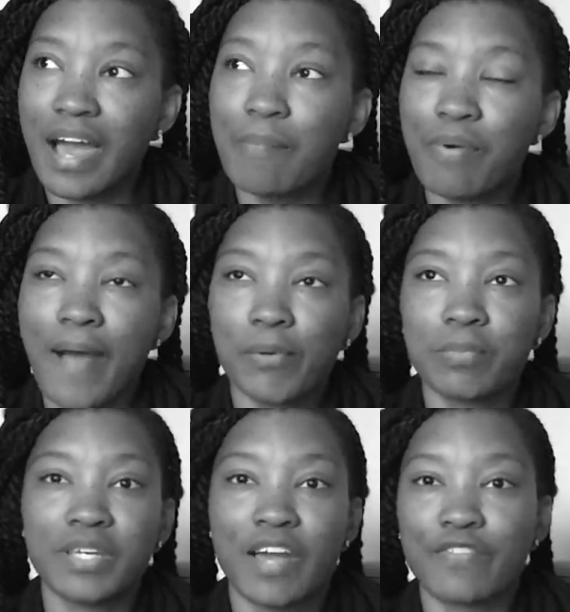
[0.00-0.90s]
I
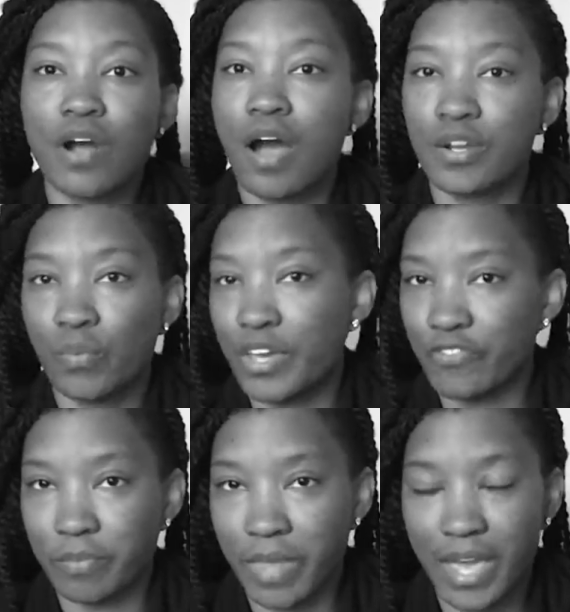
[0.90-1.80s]
probably have gone away
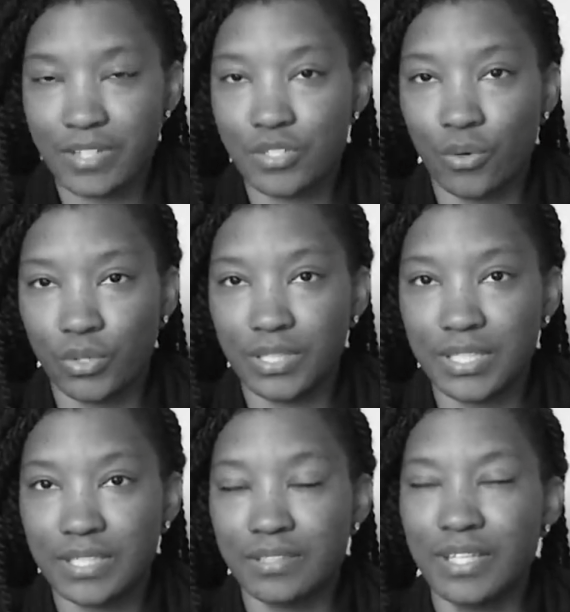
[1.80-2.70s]
from that
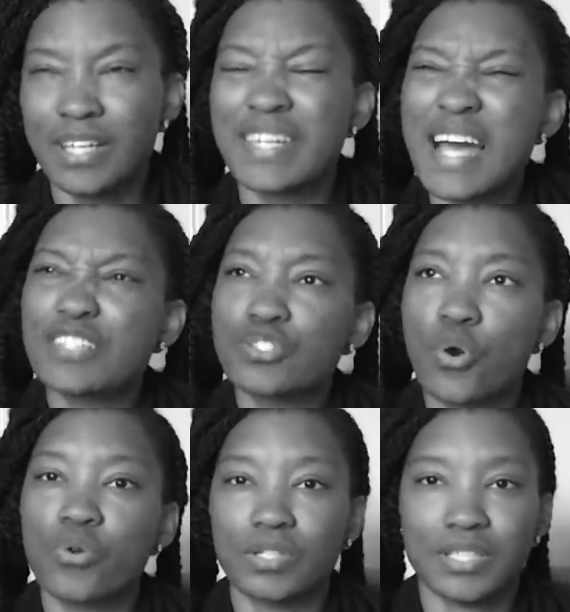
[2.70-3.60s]
totally. Not
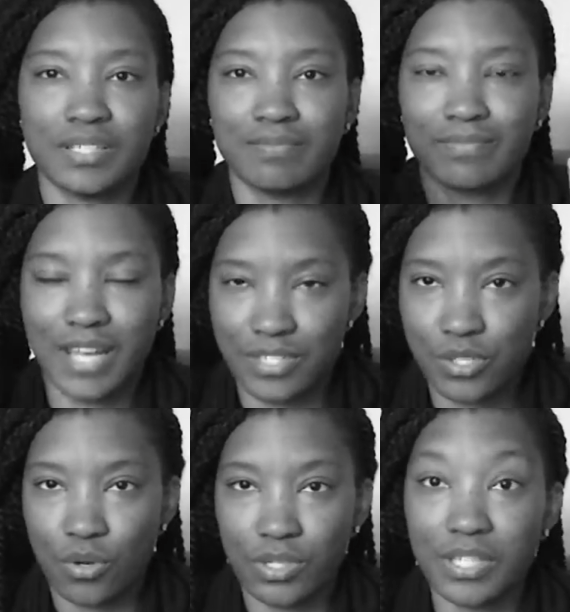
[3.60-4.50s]
totally.
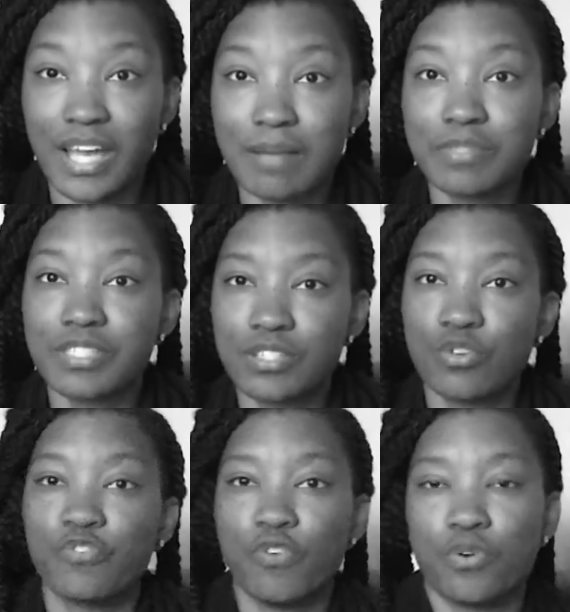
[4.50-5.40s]
I'm still
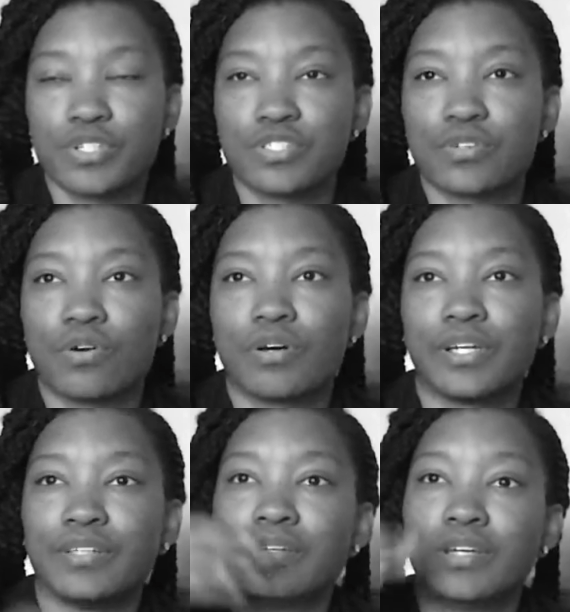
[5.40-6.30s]
focused
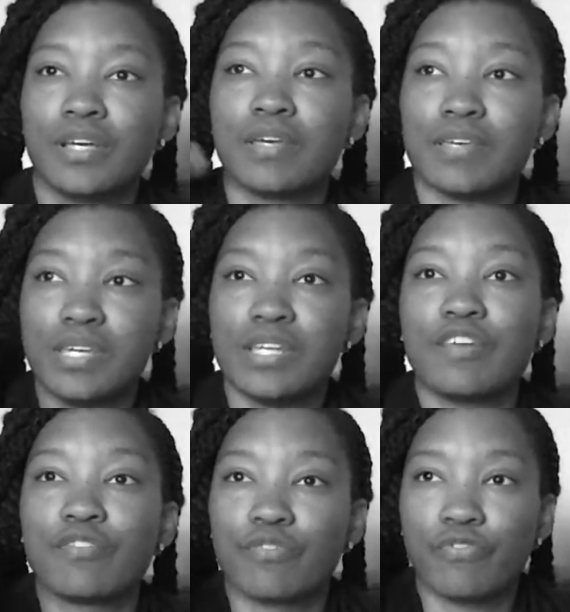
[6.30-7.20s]
on
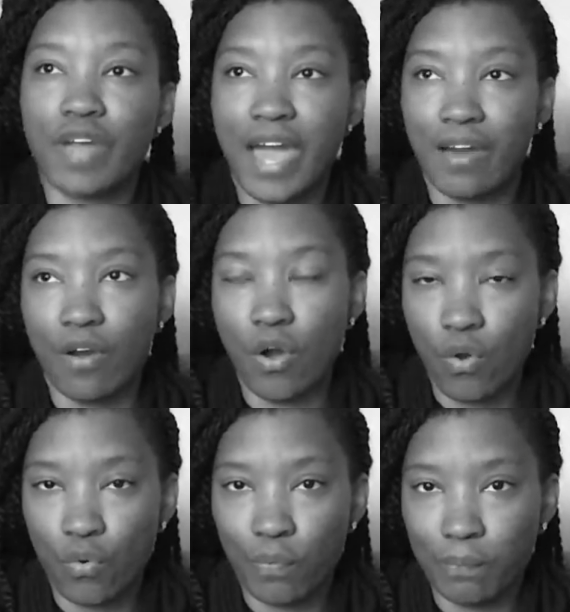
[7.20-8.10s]
eating at
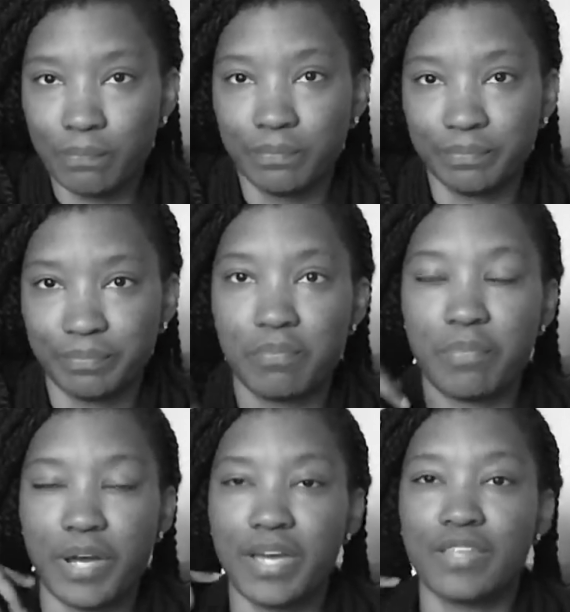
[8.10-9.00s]
home,
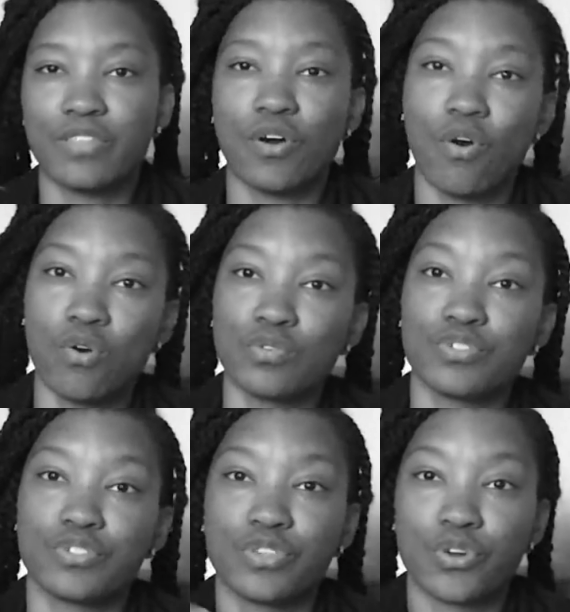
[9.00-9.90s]
but the whole
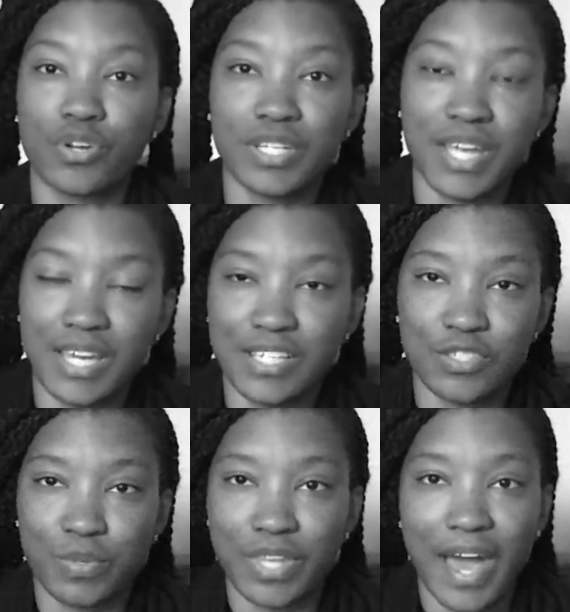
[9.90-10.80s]
30 days
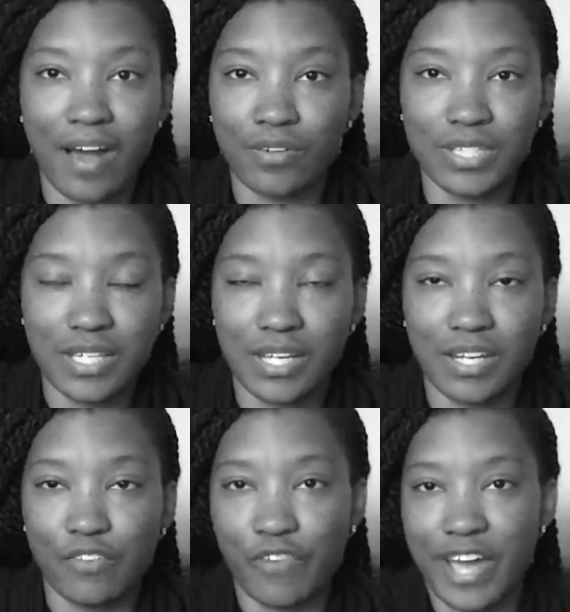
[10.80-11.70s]
without eating
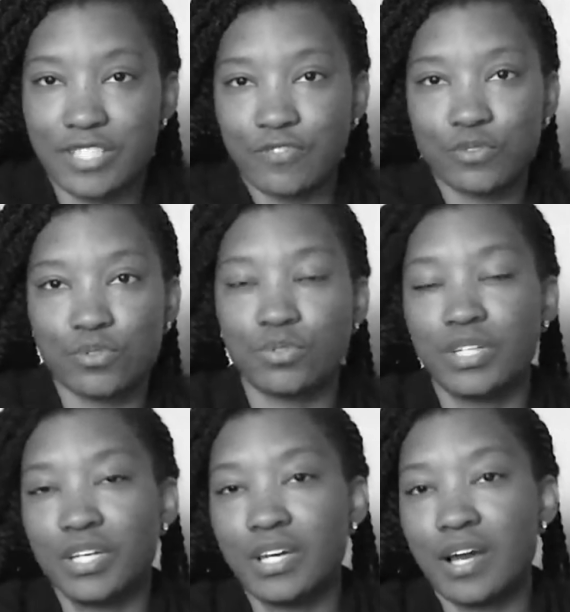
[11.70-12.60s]
any fast food,
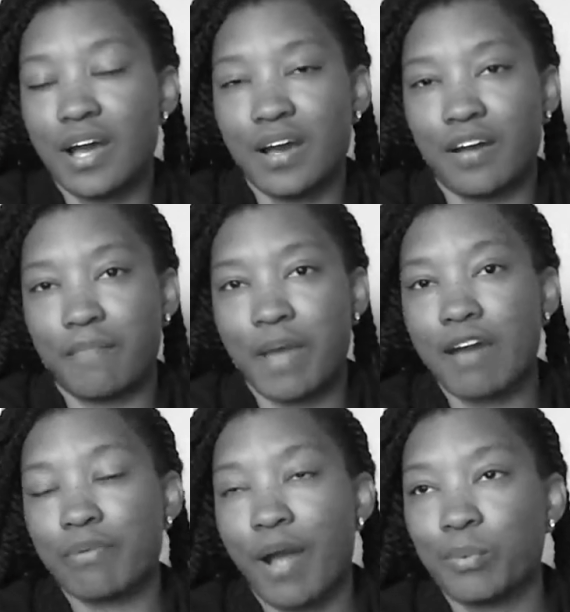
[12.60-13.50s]
I
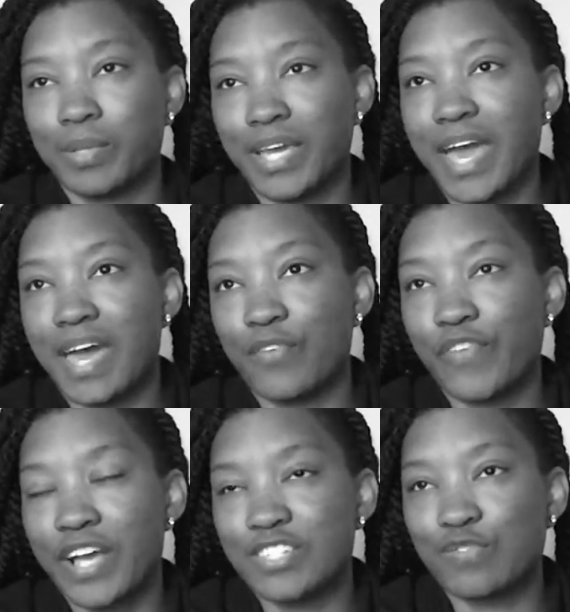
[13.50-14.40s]
probably had
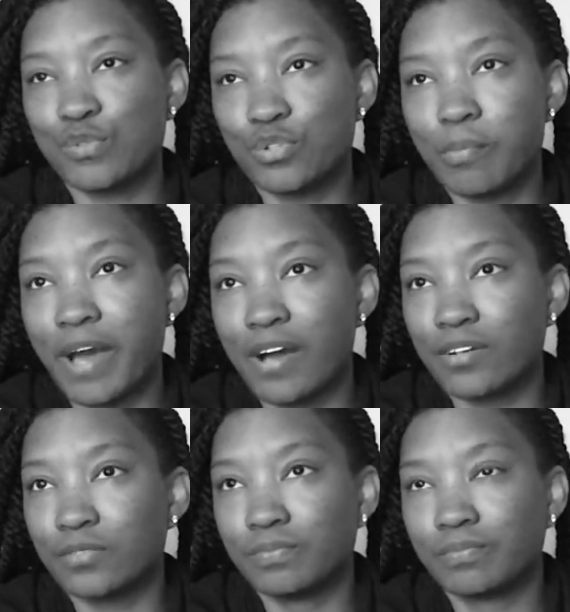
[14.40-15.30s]
fast food about